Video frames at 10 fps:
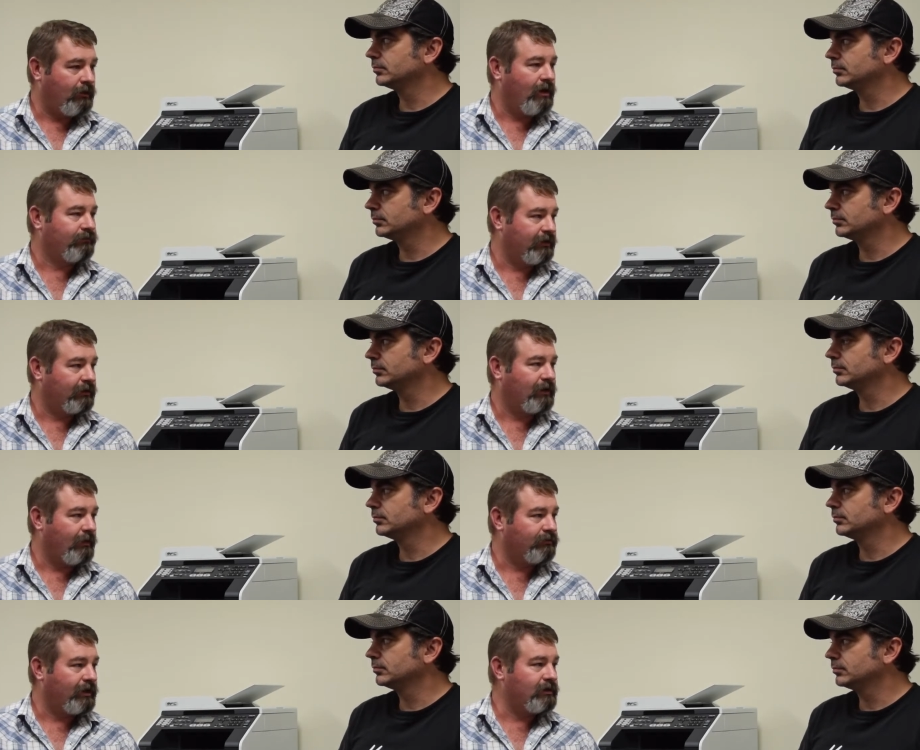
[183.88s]
Speaker 1: or offset the
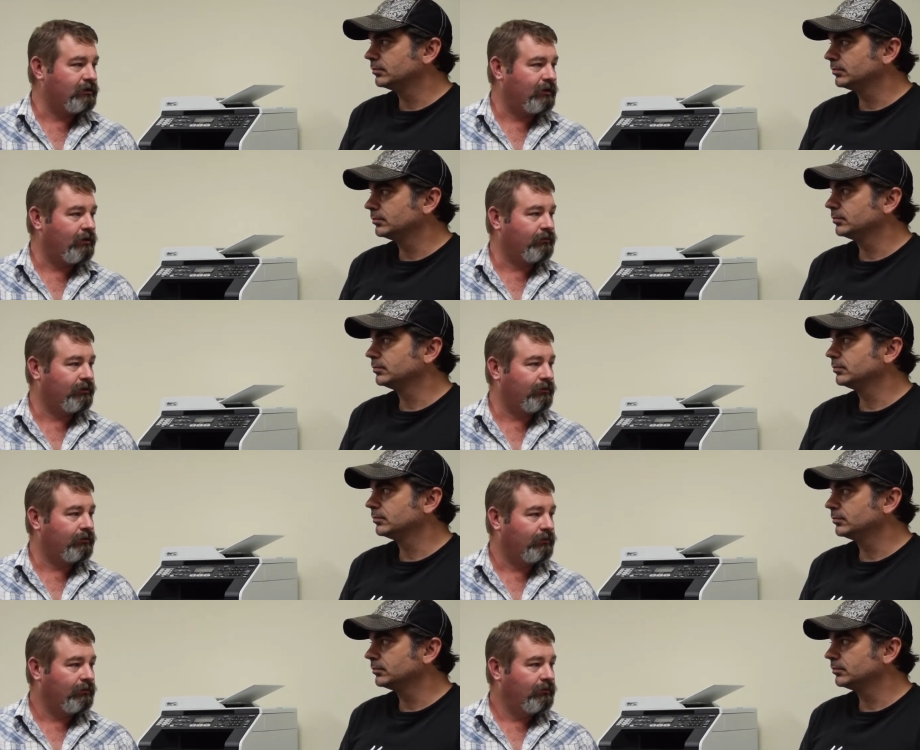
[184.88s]
compensation, you know,
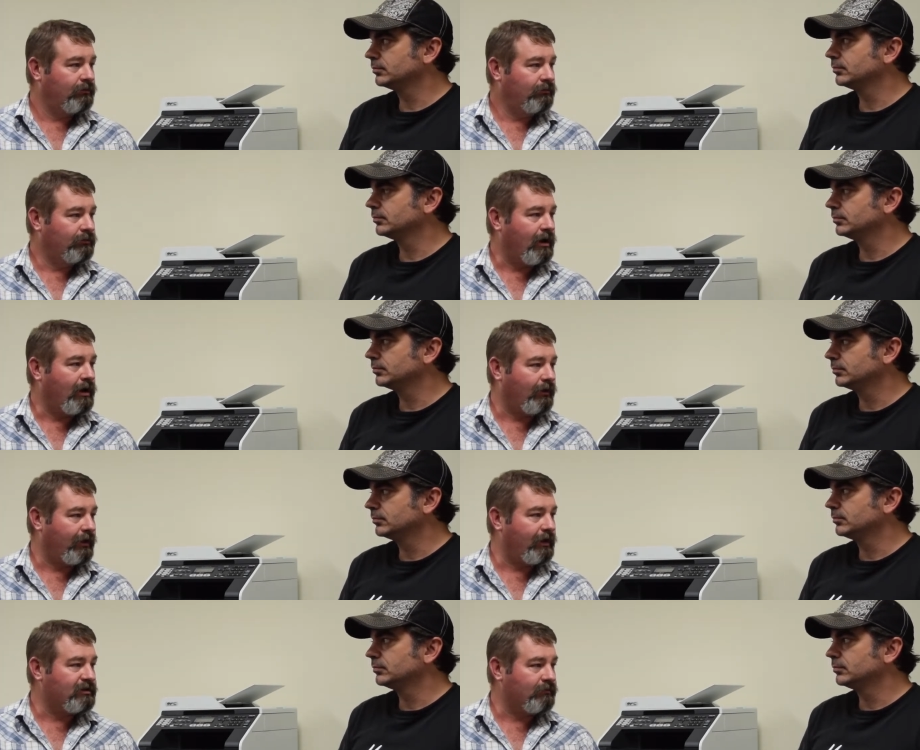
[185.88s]
to, to hire
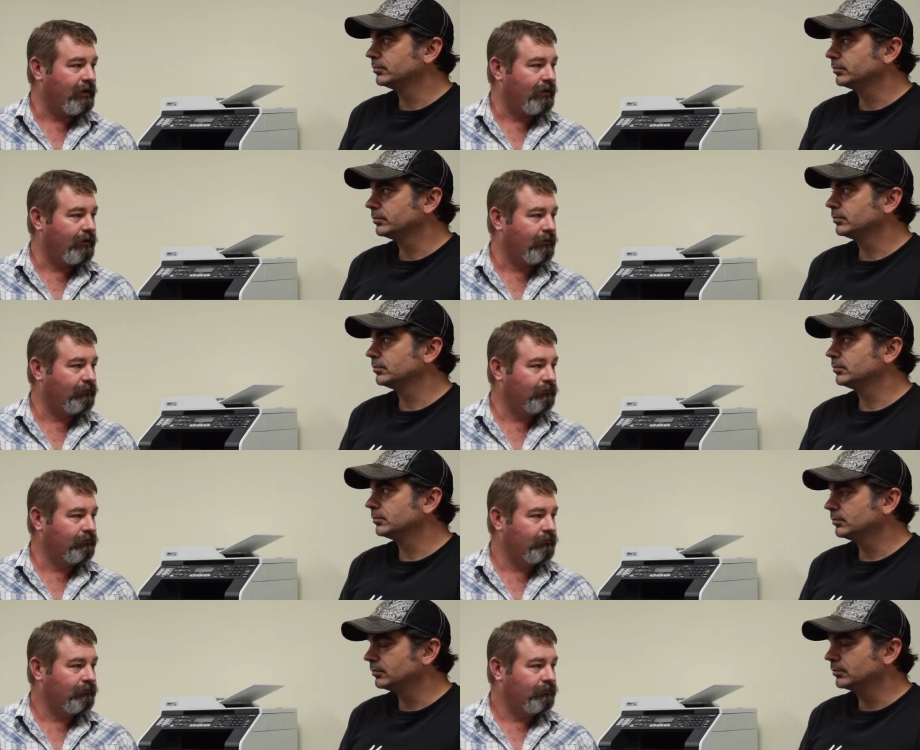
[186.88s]
that estimator
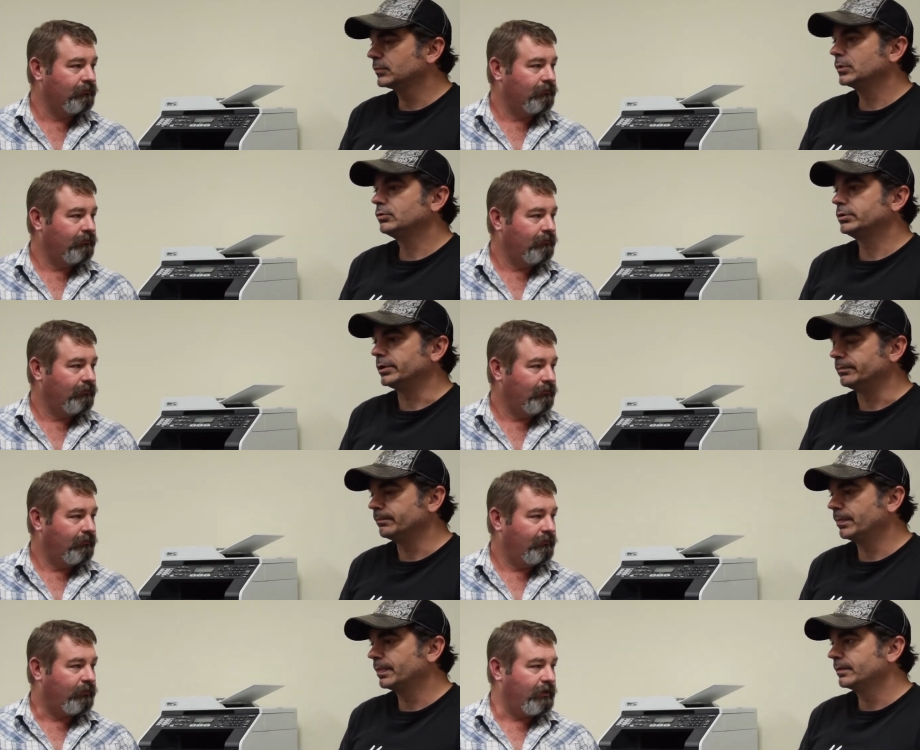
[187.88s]
okay.
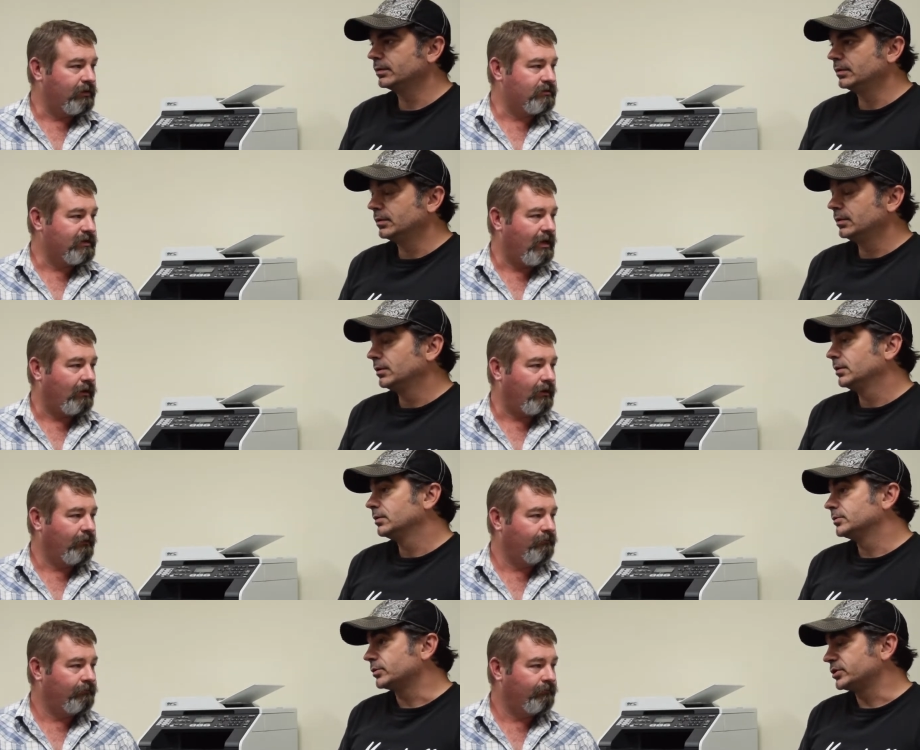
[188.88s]
for his salary.
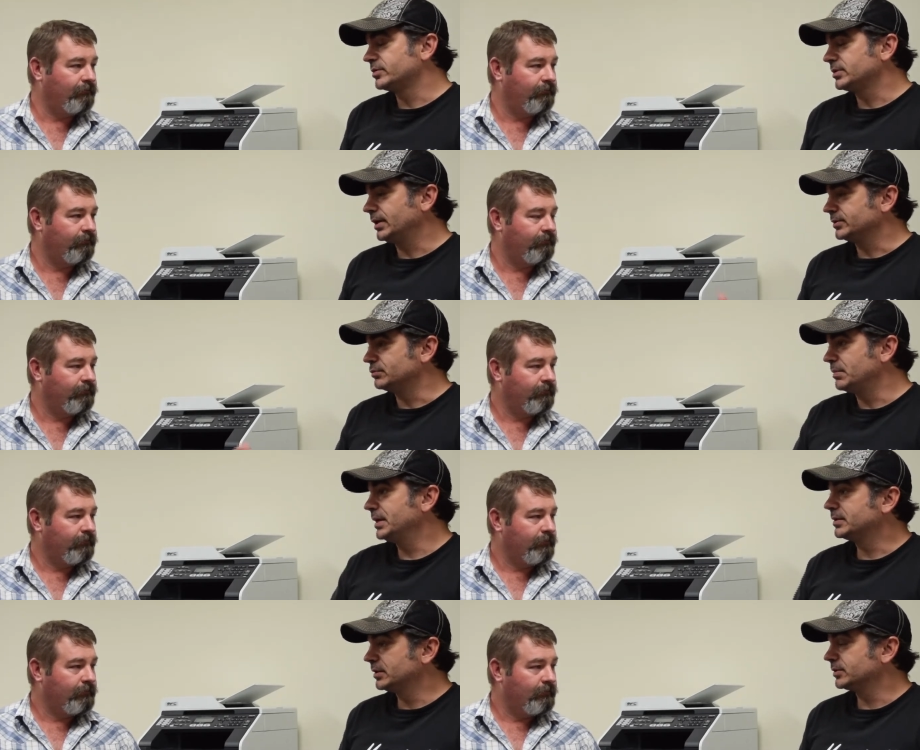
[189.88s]
So it
Speaker 2: seems like to
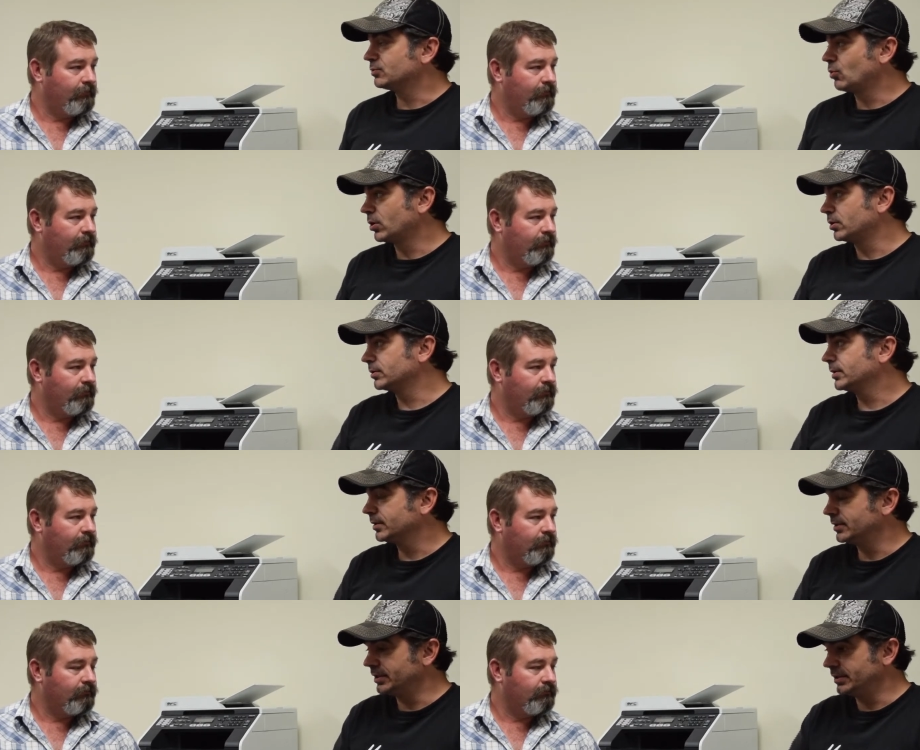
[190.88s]
make this work,
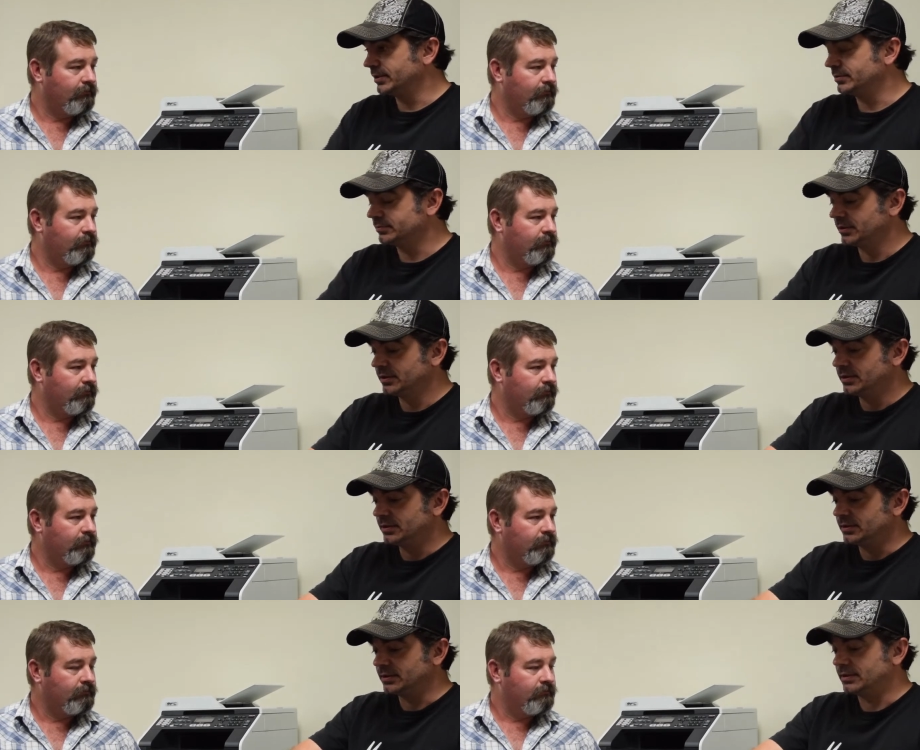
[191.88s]
then
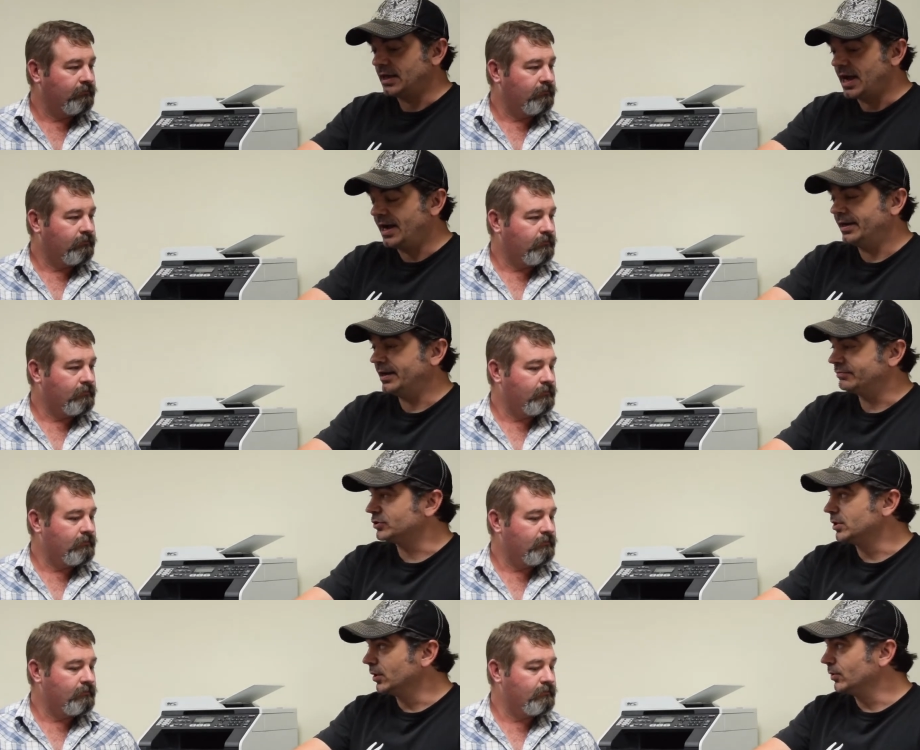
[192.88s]
uh, I have
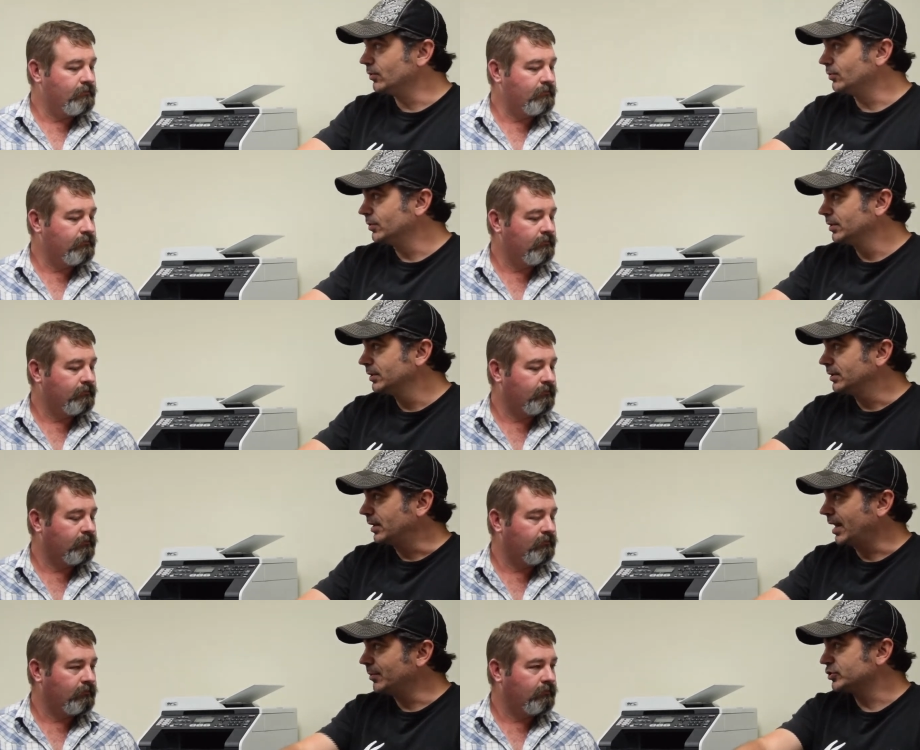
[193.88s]
to know
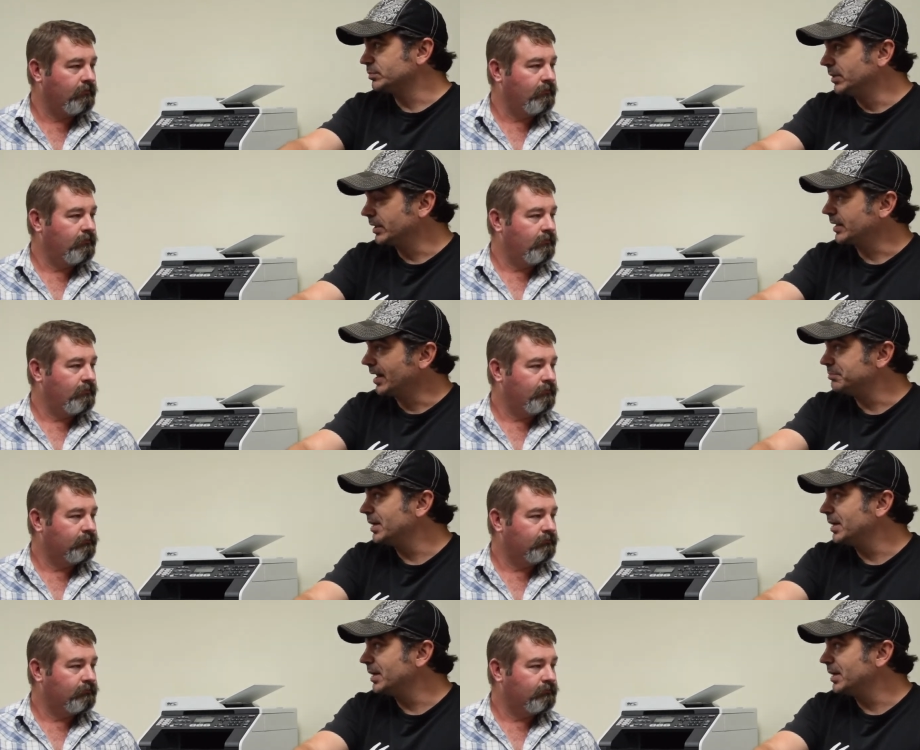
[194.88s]
how much money I'm